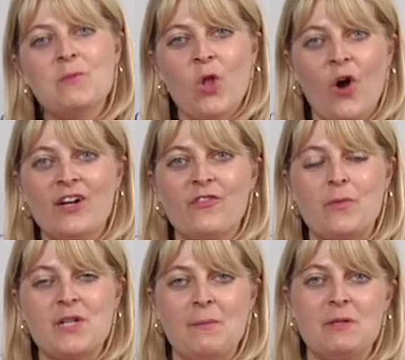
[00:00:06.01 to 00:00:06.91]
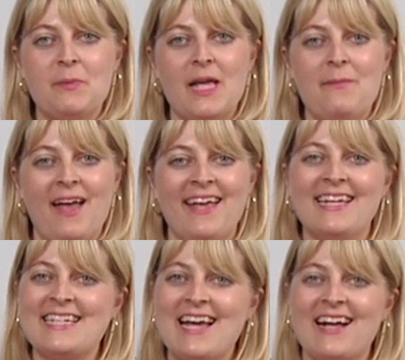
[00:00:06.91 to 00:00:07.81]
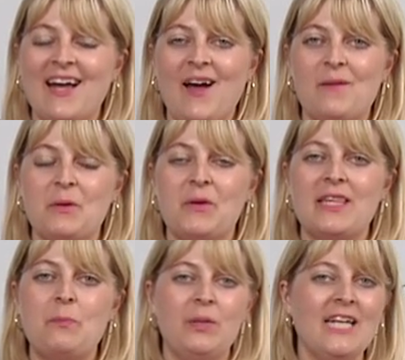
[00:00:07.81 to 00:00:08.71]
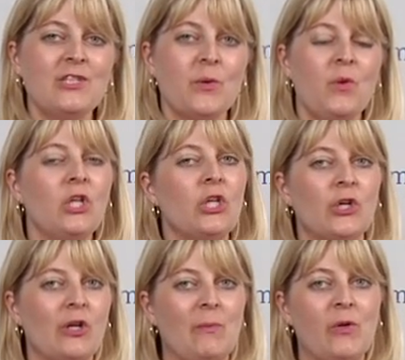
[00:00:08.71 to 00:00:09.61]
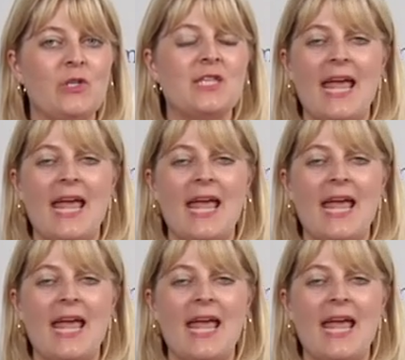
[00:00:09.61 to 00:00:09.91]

I'm Laurie from Time To Play Mag dot com here with the Playskool Learnimals